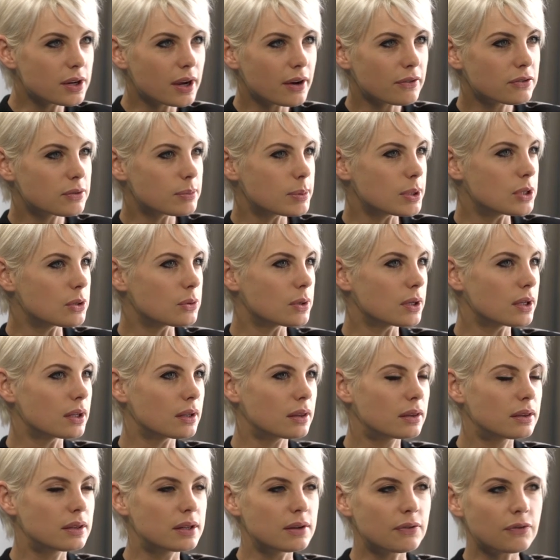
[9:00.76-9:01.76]
and you have to be
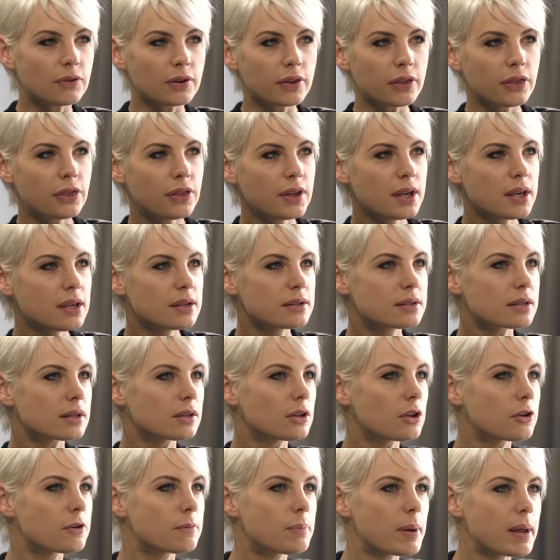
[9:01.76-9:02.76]
doing different things that a
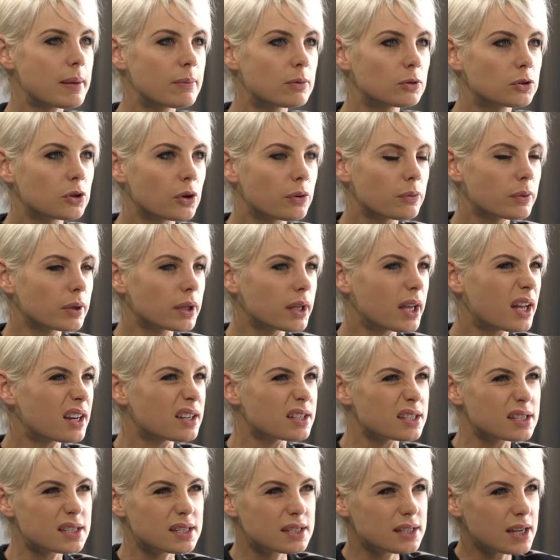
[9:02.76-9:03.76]
lot of people don't really
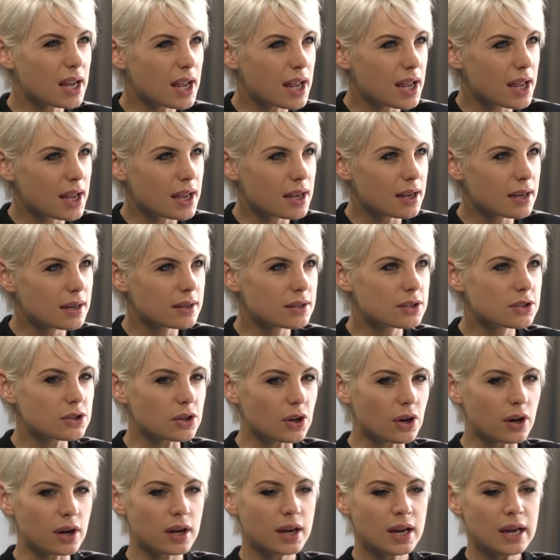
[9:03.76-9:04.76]
understand.
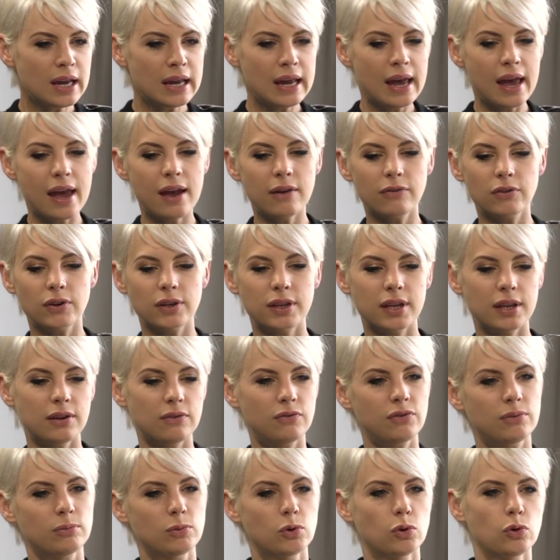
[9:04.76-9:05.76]
So everything
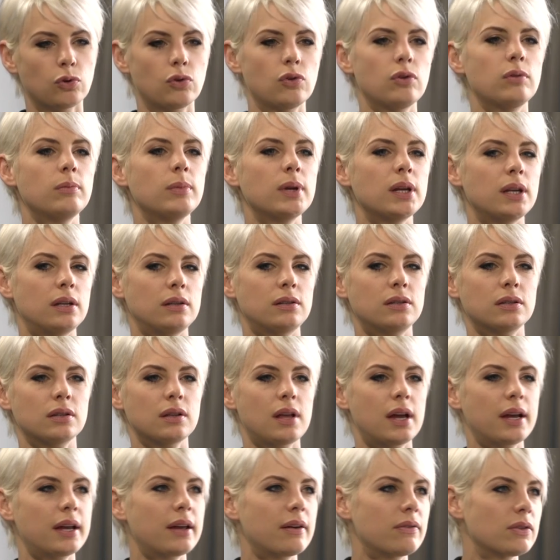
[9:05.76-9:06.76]
from grooming to
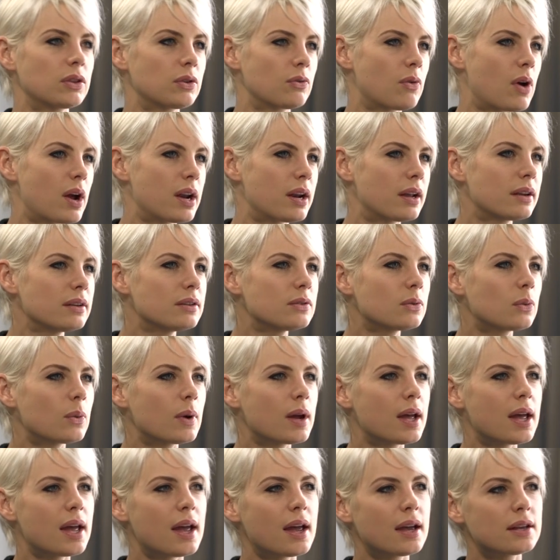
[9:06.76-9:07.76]
like having the right
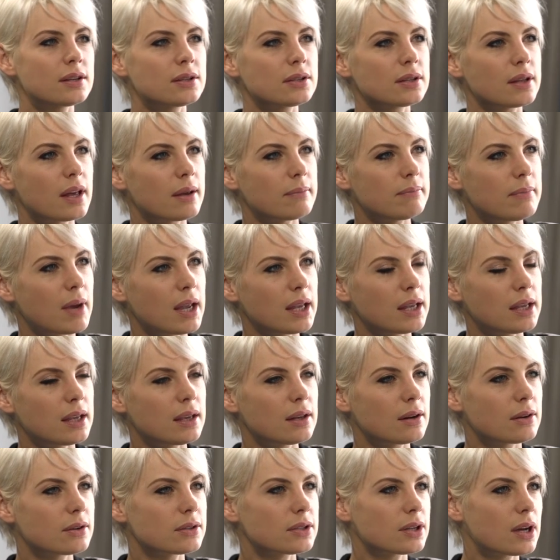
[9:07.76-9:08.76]
underwear to like making
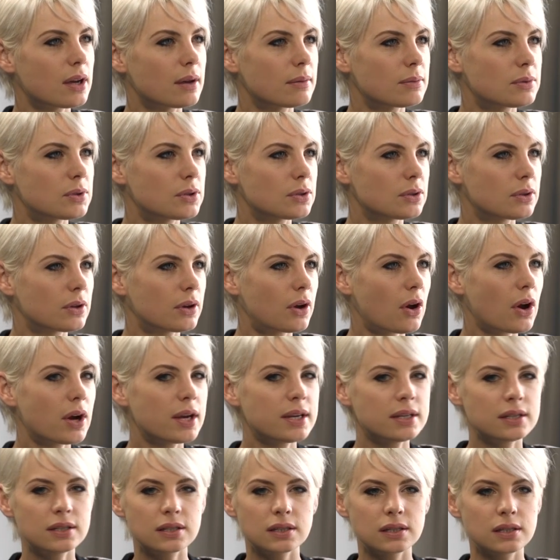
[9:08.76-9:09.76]
it on time to
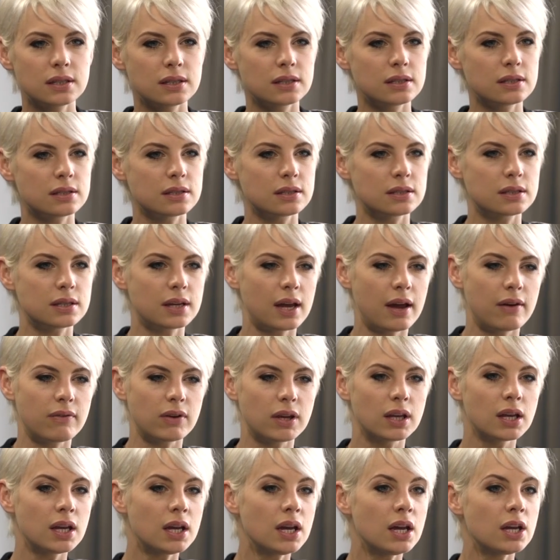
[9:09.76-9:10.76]
locations and to
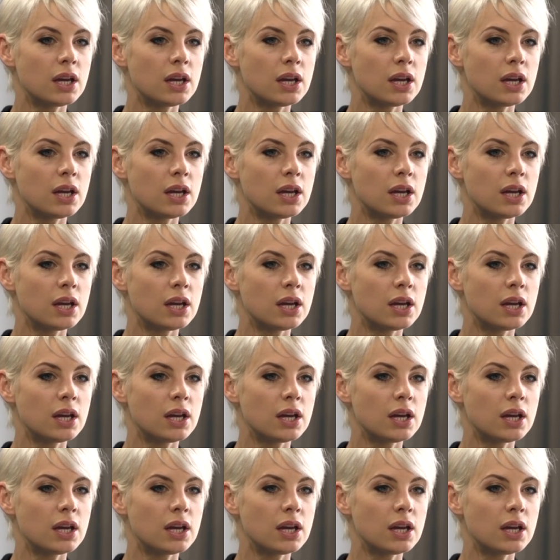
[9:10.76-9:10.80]
having,